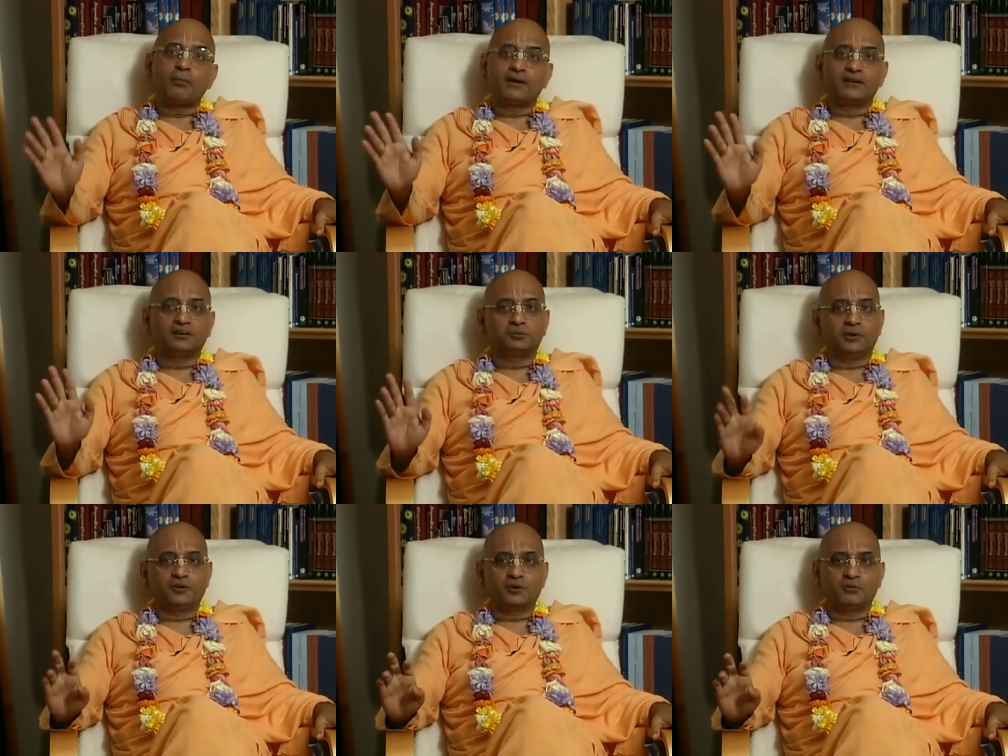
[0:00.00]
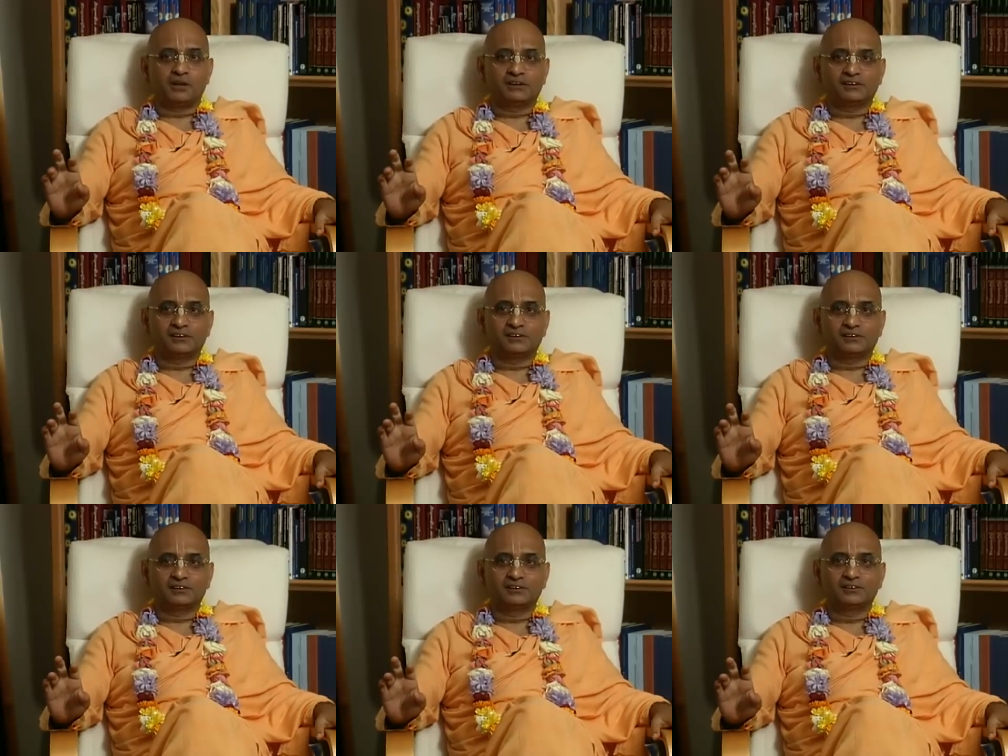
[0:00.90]
at his spiritual master's
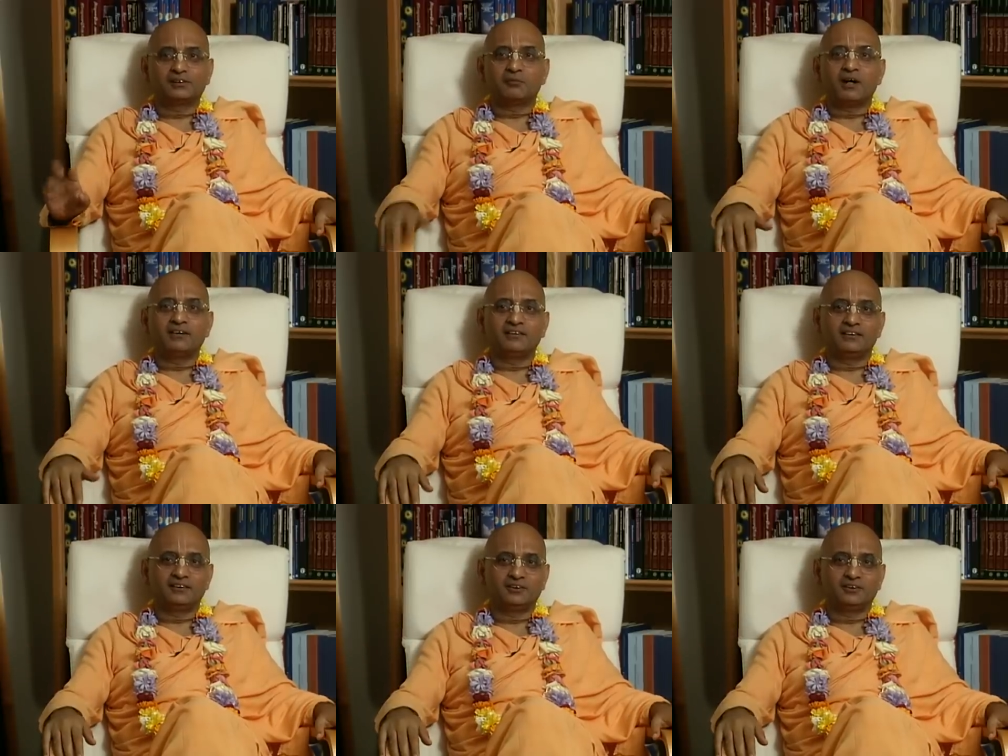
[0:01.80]
Samadhi.